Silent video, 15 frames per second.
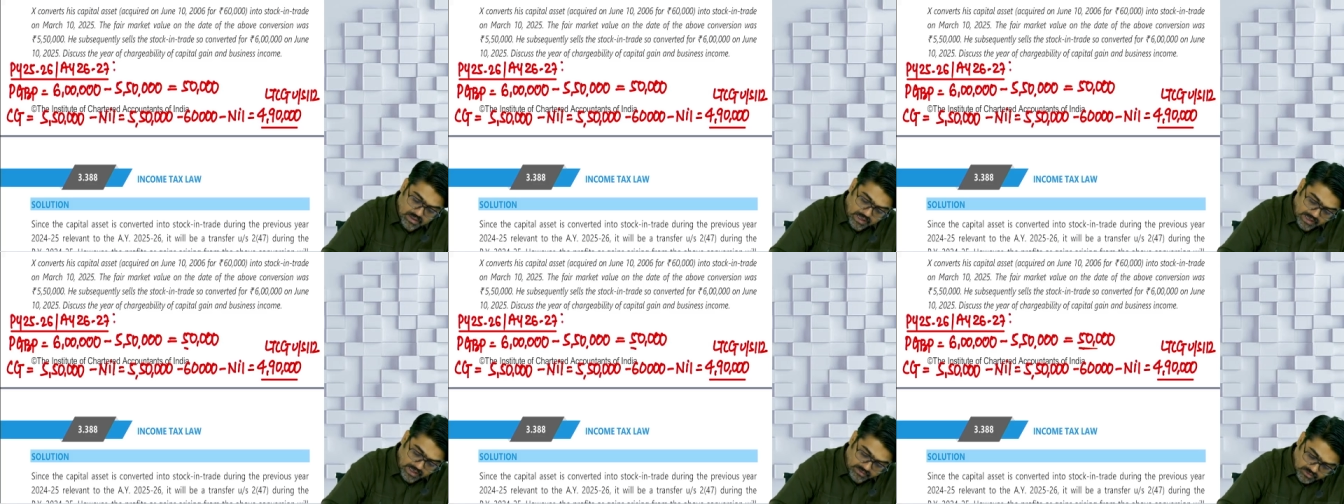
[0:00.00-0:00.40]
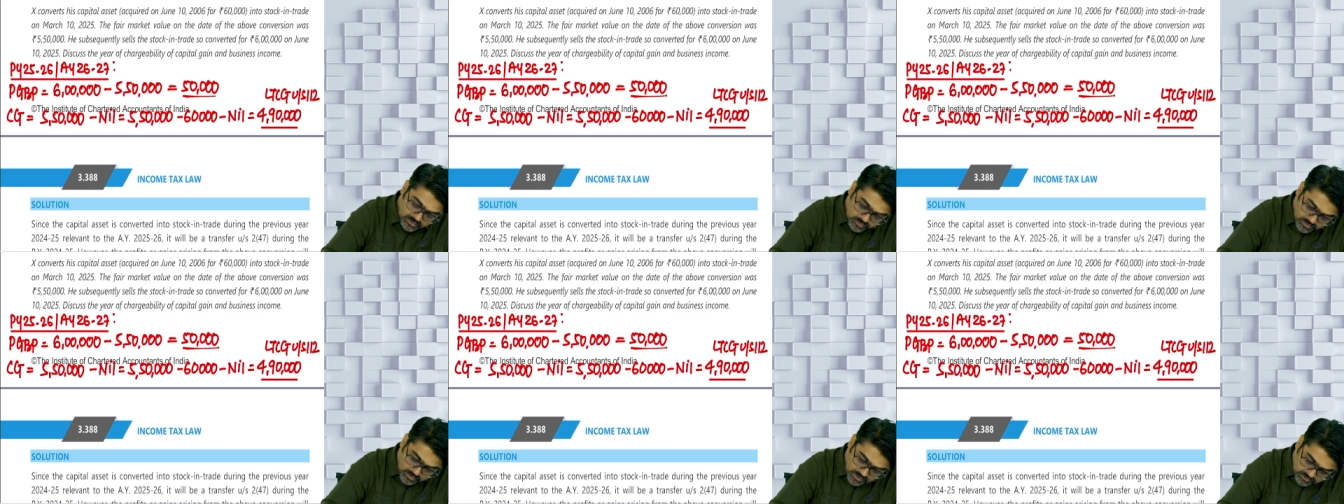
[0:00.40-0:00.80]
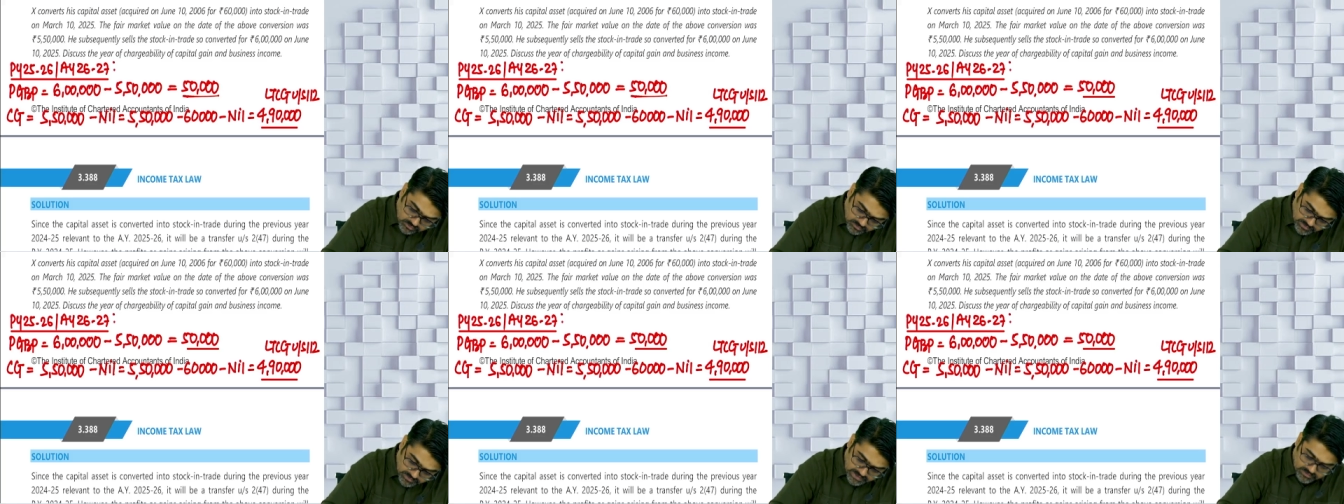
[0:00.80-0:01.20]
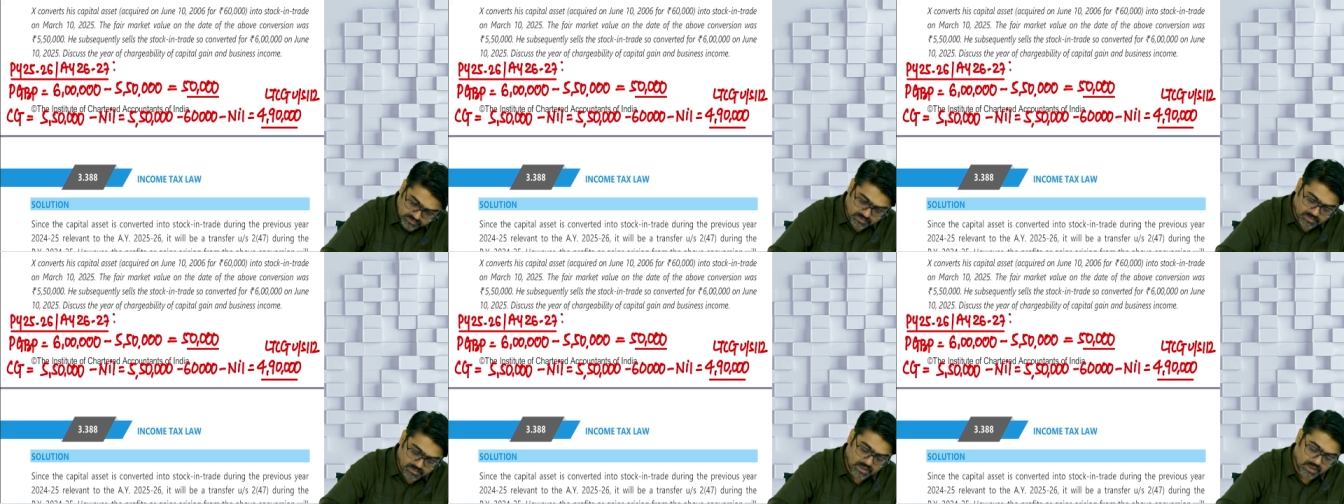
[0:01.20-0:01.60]
And this will also be
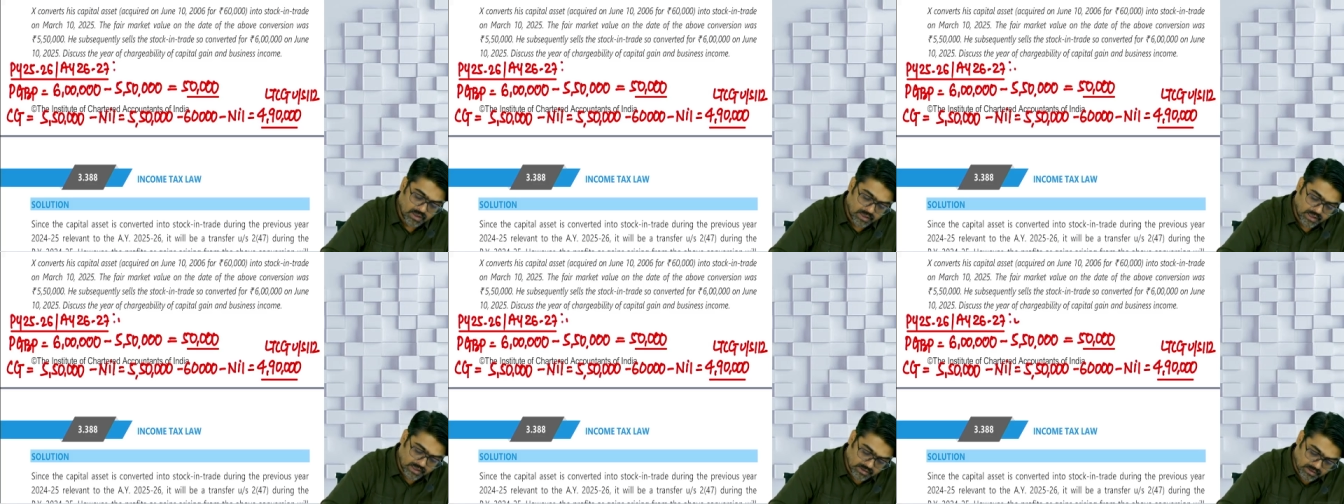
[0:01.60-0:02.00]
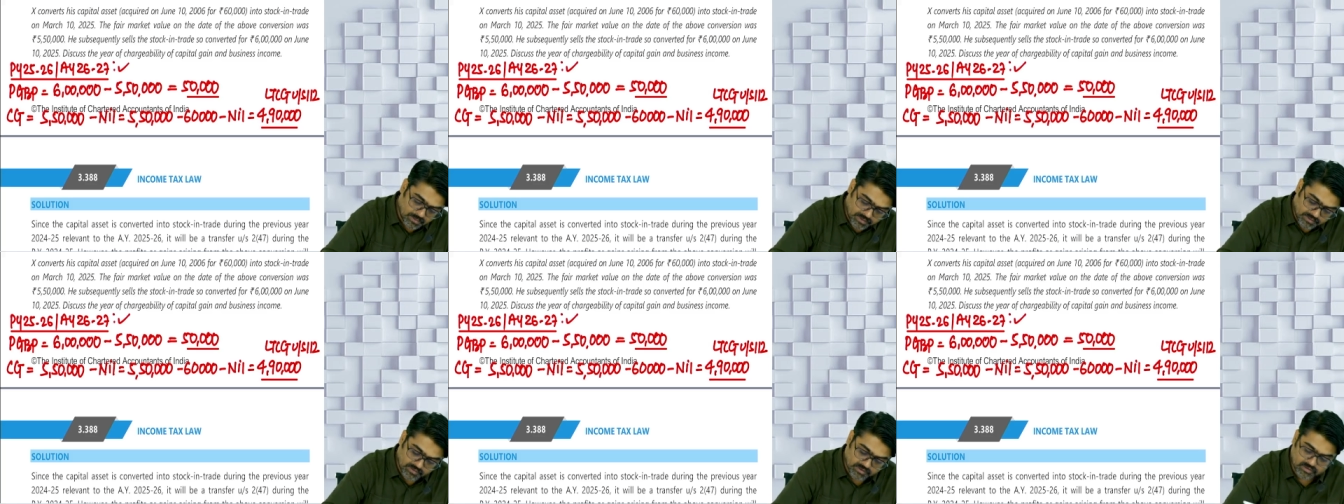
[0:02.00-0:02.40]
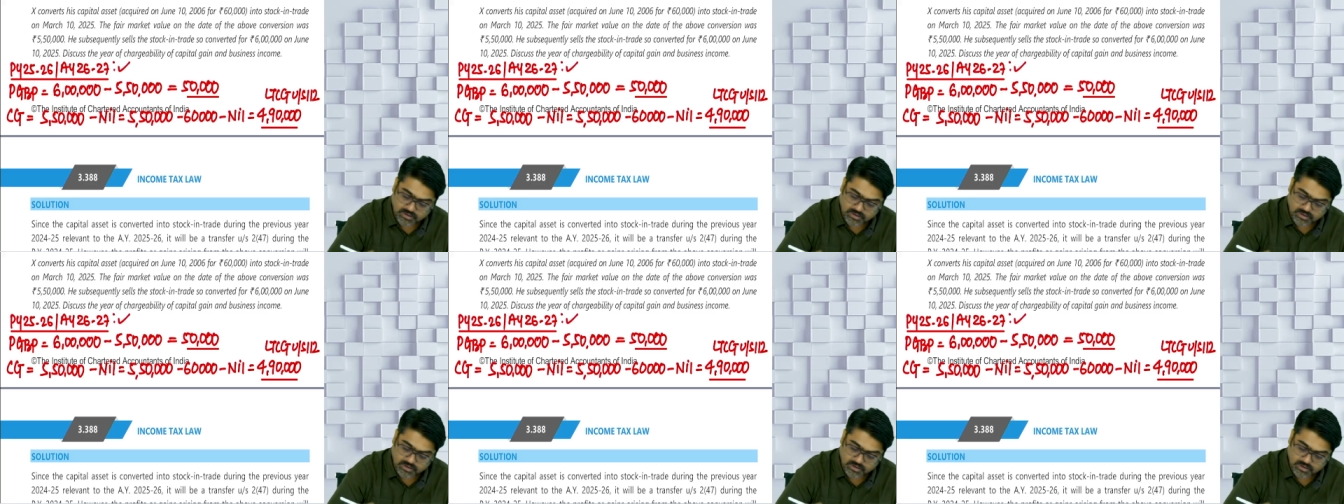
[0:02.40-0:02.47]
taxable in the previous year